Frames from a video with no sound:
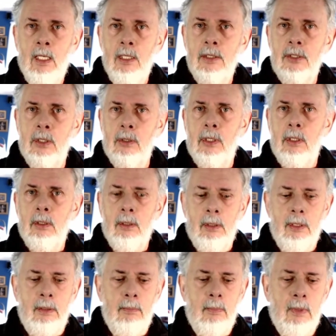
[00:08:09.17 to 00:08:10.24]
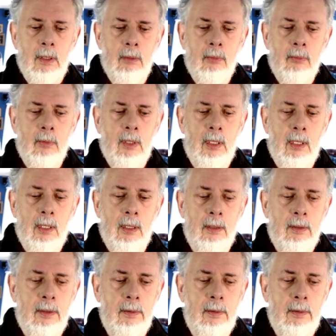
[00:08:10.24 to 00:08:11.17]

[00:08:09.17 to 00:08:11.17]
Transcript: So in uh,